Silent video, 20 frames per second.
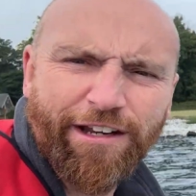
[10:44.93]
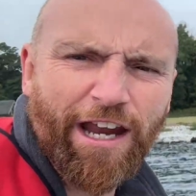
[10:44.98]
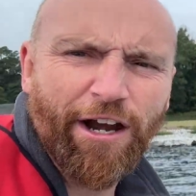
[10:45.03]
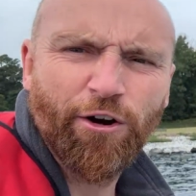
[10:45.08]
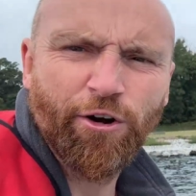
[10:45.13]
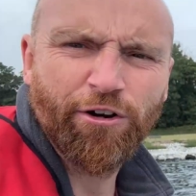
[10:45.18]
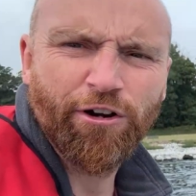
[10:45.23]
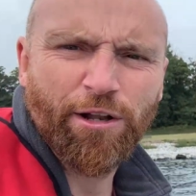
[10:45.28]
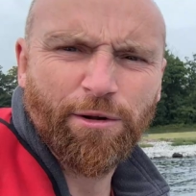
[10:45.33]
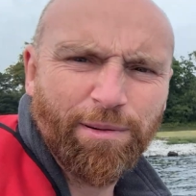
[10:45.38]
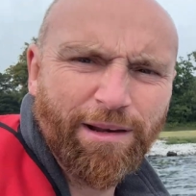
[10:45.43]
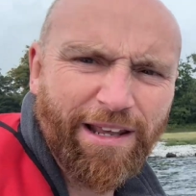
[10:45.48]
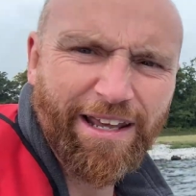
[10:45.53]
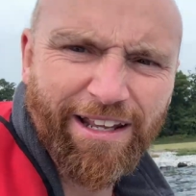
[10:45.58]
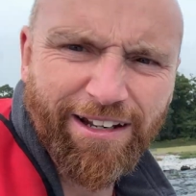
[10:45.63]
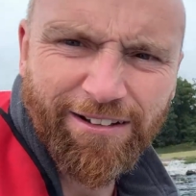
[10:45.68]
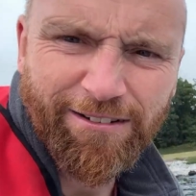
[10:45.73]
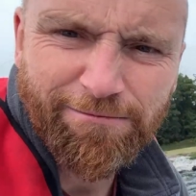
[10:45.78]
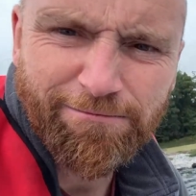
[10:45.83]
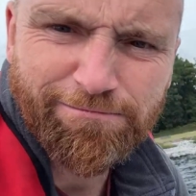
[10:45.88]
onto the
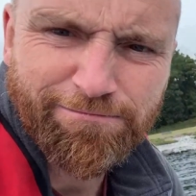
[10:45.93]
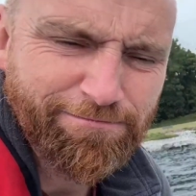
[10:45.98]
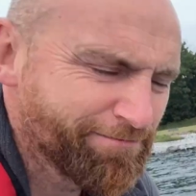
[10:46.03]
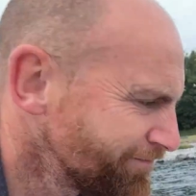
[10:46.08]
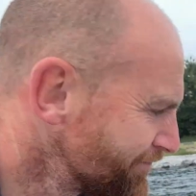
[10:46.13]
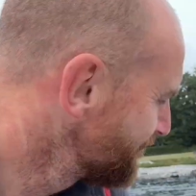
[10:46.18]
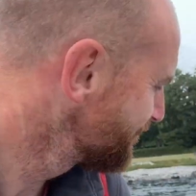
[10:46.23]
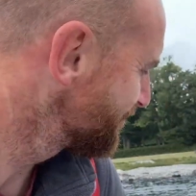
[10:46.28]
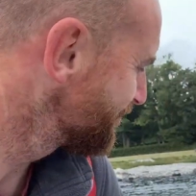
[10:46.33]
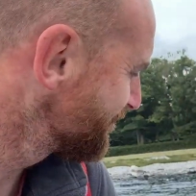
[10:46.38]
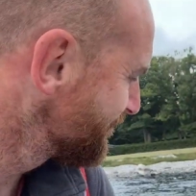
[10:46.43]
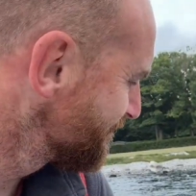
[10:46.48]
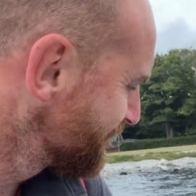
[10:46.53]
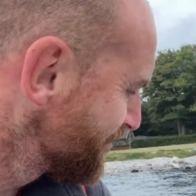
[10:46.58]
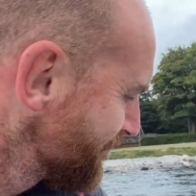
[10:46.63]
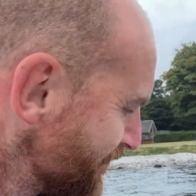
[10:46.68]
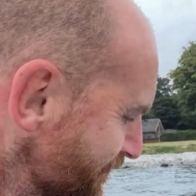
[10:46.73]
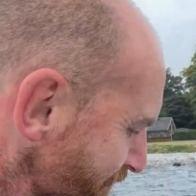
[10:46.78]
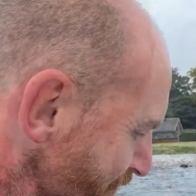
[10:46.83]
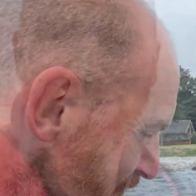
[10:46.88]
plane.
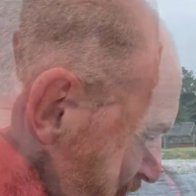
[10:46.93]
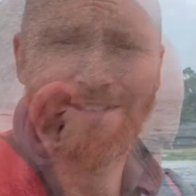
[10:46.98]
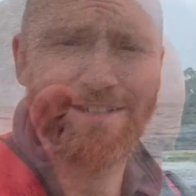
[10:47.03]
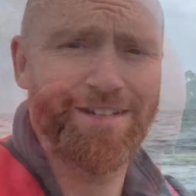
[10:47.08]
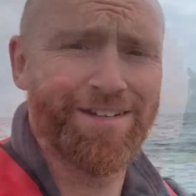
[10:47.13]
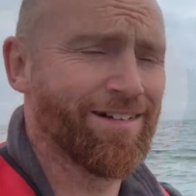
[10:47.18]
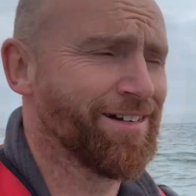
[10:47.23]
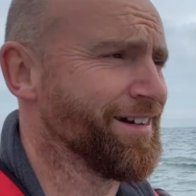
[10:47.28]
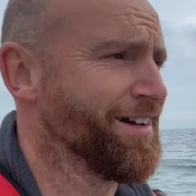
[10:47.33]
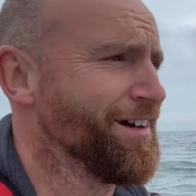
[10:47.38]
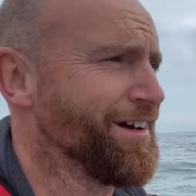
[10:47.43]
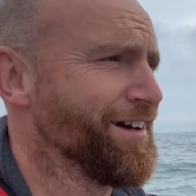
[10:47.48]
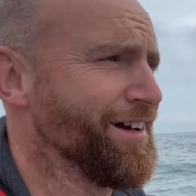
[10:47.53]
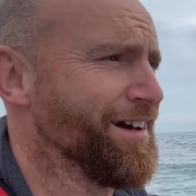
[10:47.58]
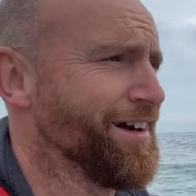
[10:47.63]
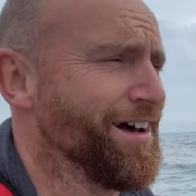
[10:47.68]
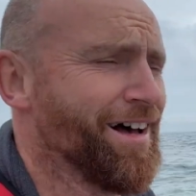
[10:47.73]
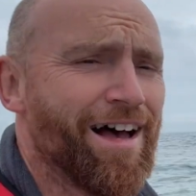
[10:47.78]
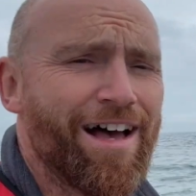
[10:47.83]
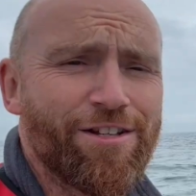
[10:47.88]
Nice.
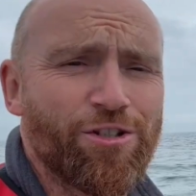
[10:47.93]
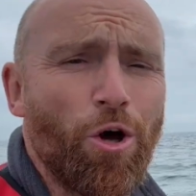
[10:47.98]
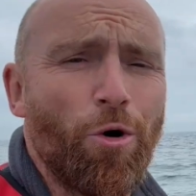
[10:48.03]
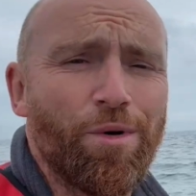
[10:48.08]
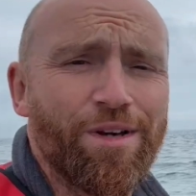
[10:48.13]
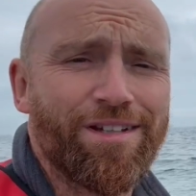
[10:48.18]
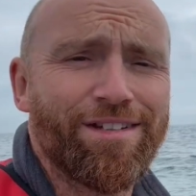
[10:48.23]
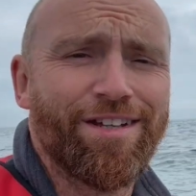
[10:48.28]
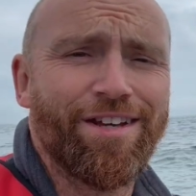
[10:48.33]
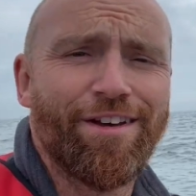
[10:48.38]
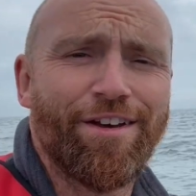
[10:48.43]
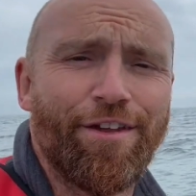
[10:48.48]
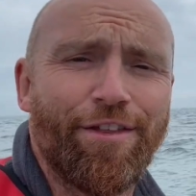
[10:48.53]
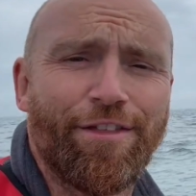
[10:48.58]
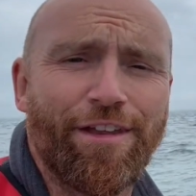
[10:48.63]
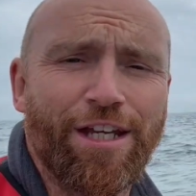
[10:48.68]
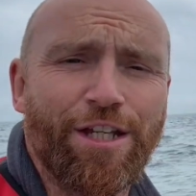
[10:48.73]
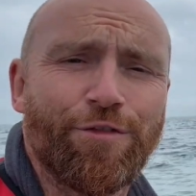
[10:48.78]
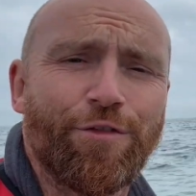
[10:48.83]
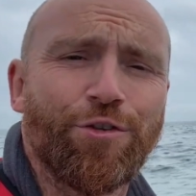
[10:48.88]
As always,
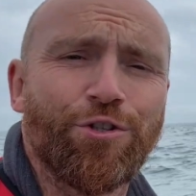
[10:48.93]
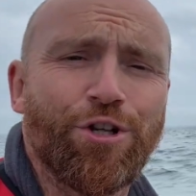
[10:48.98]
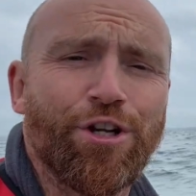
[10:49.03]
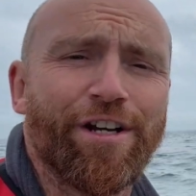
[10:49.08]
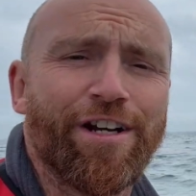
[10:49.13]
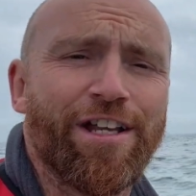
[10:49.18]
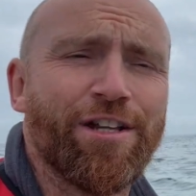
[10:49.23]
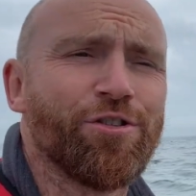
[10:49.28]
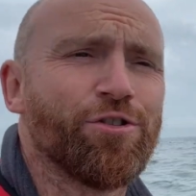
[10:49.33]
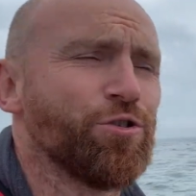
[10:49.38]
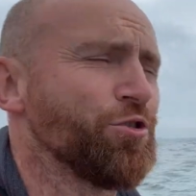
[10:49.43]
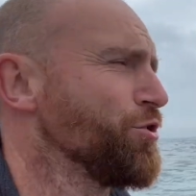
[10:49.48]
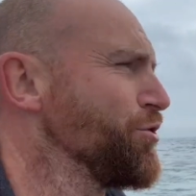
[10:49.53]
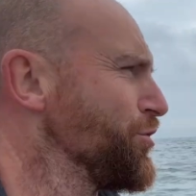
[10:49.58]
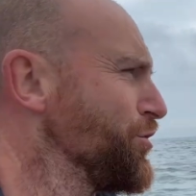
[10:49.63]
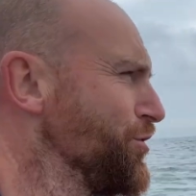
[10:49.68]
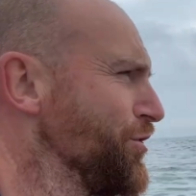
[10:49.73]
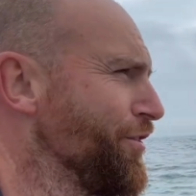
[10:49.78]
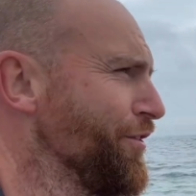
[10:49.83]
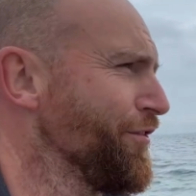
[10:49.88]
thanks for tuning in
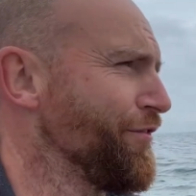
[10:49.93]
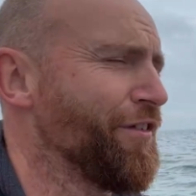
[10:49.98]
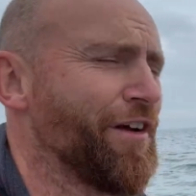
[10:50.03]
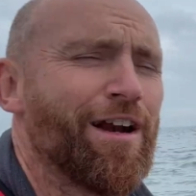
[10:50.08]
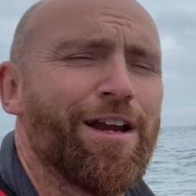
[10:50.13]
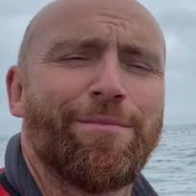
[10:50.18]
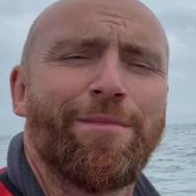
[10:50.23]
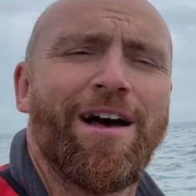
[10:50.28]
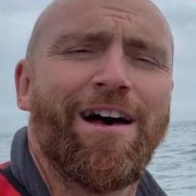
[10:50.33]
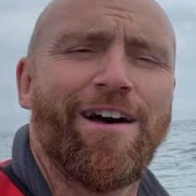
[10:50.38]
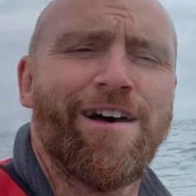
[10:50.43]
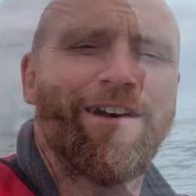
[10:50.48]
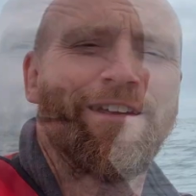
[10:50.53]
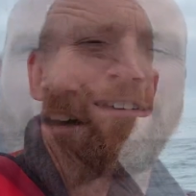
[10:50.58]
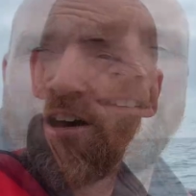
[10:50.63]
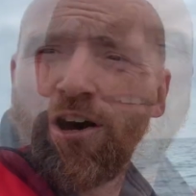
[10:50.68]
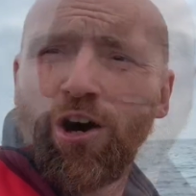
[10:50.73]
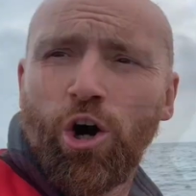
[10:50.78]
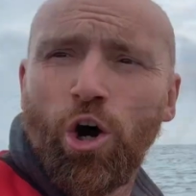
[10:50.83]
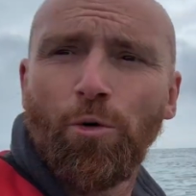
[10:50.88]
to the
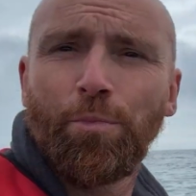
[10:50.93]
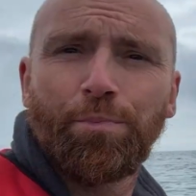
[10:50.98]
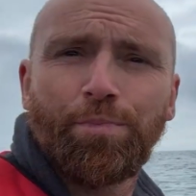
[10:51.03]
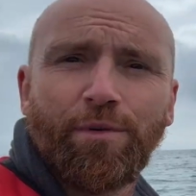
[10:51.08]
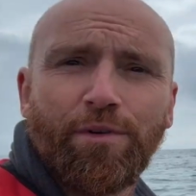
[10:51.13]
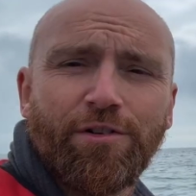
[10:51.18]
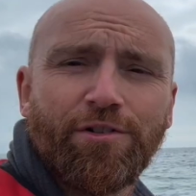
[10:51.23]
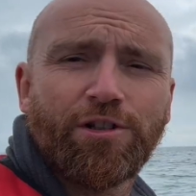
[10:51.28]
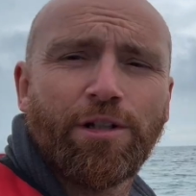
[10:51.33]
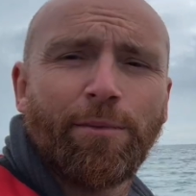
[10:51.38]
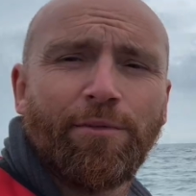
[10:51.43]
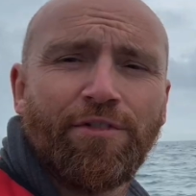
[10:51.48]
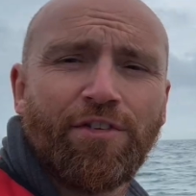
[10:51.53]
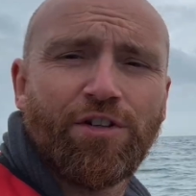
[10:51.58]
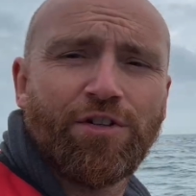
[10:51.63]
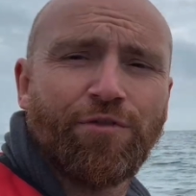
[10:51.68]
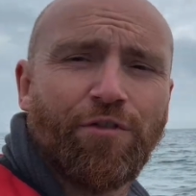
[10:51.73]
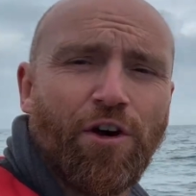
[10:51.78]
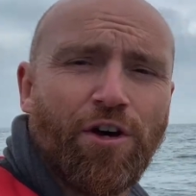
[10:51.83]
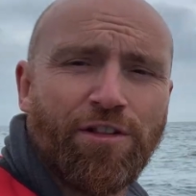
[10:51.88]
Ferryman. I hope some of you
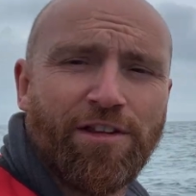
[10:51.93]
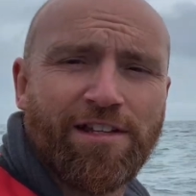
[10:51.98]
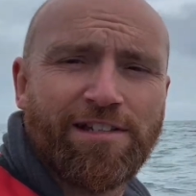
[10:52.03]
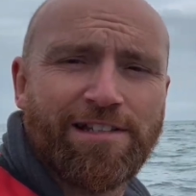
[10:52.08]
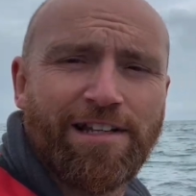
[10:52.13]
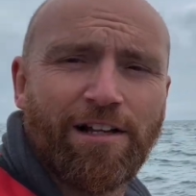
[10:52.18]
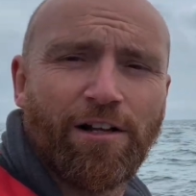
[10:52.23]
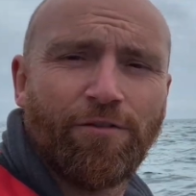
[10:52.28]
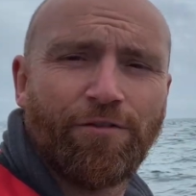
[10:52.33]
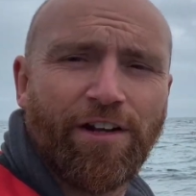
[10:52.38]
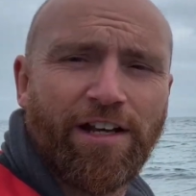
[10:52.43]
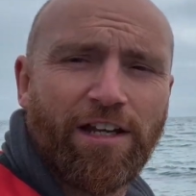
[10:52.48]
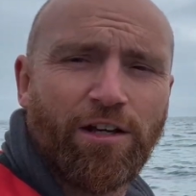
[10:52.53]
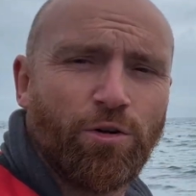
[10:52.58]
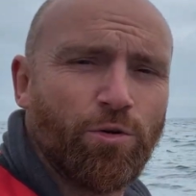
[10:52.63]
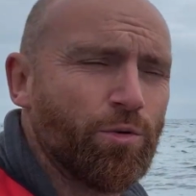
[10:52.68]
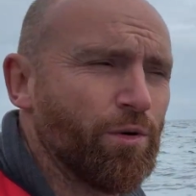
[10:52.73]
found this little video